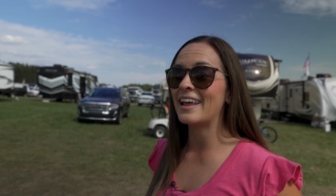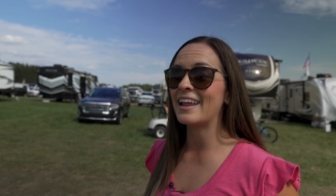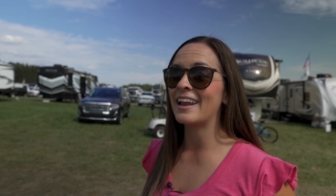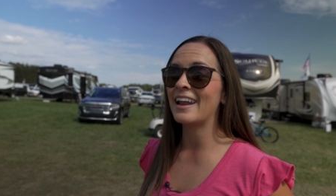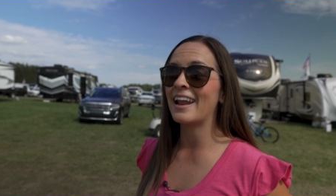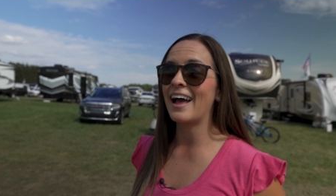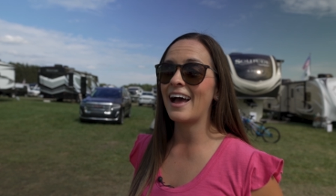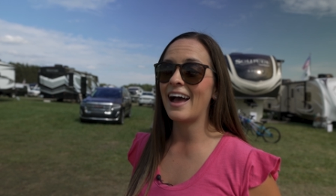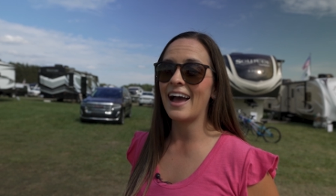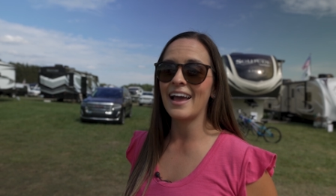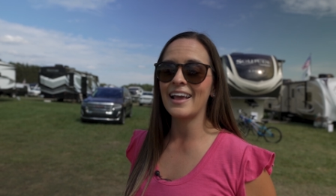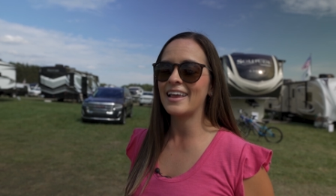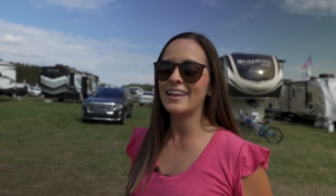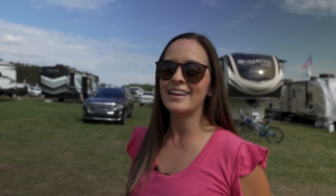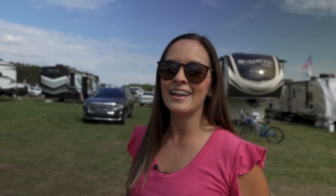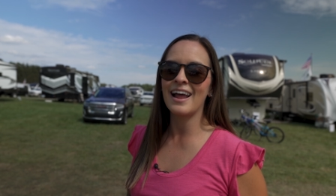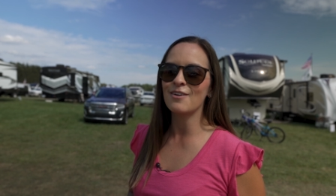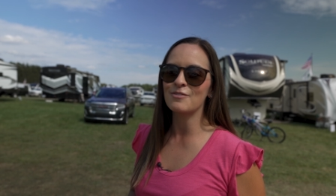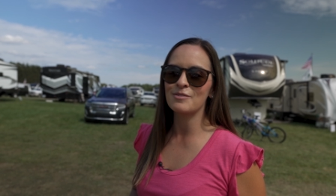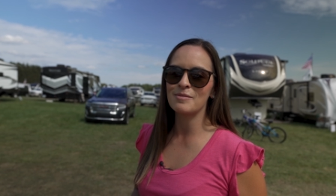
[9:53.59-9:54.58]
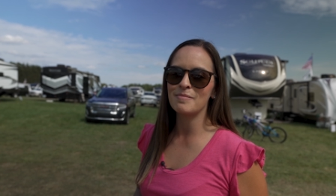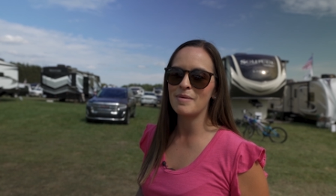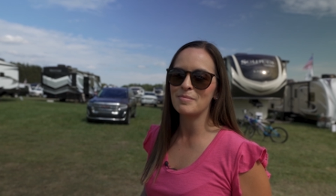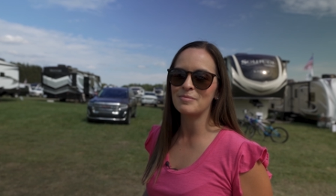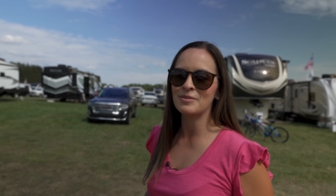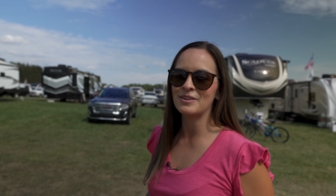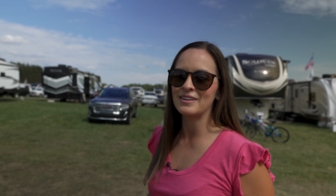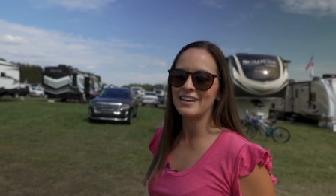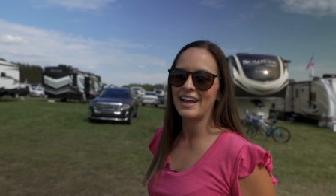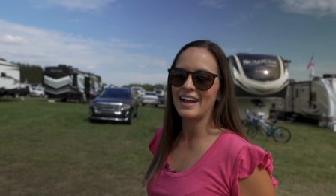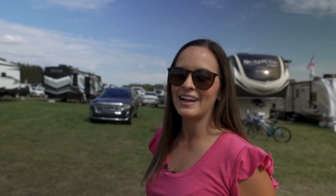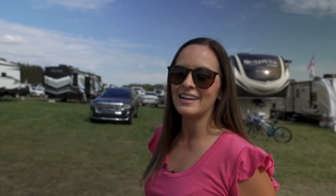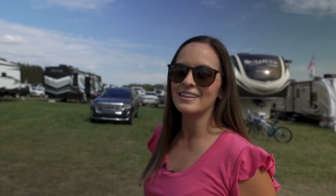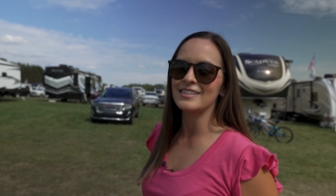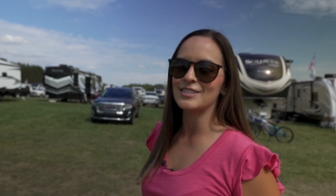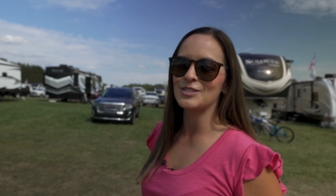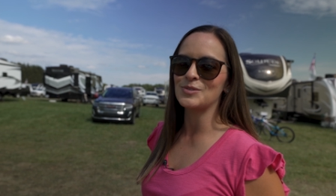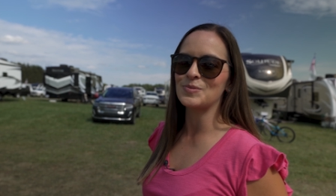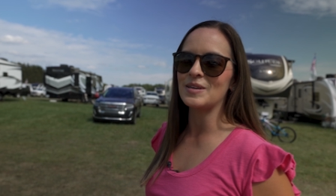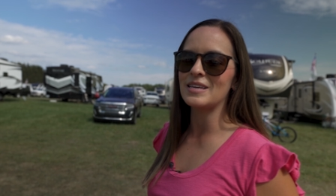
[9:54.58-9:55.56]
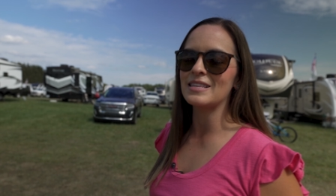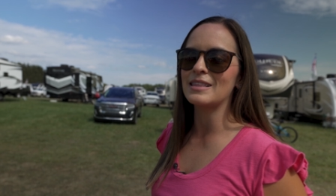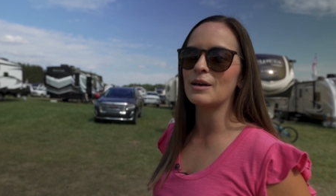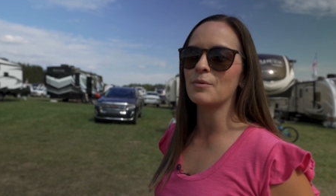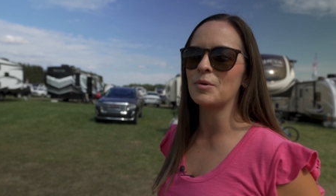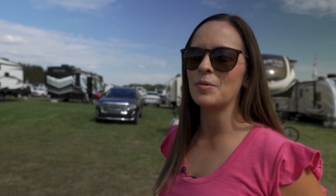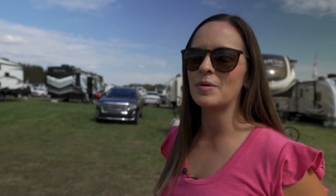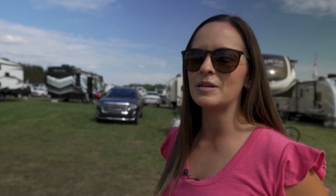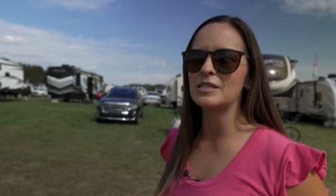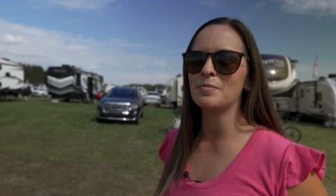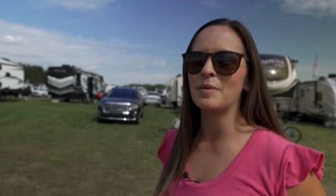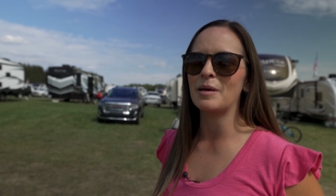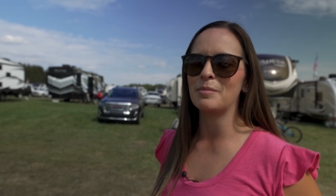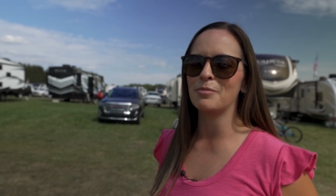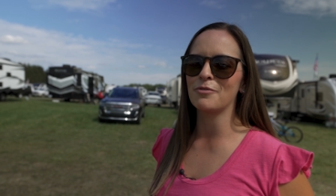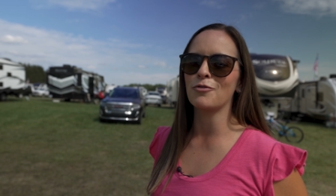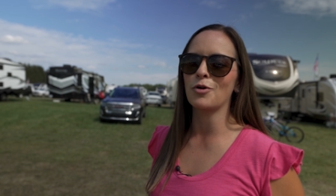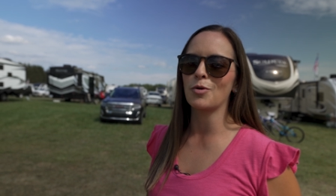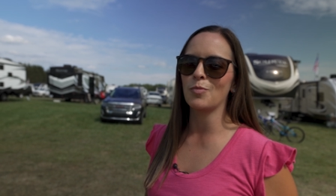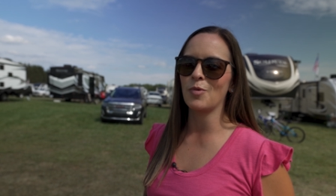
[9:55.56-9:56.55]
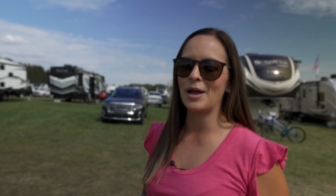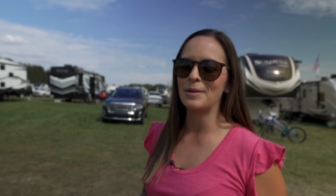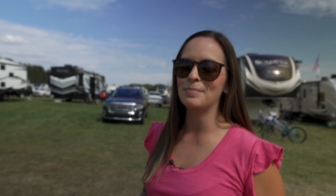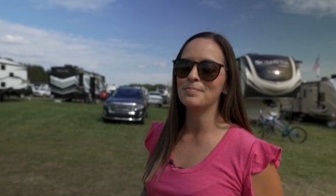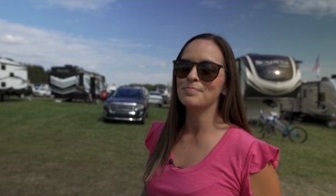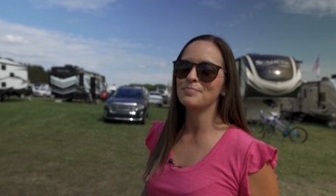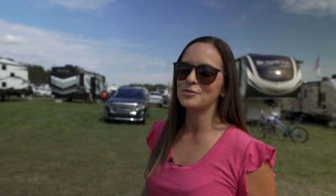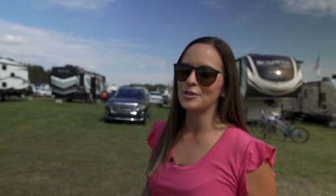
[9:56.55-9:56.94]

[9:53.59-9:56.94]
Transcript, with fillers: and I cannot remember a night this week that we went to bed before 1.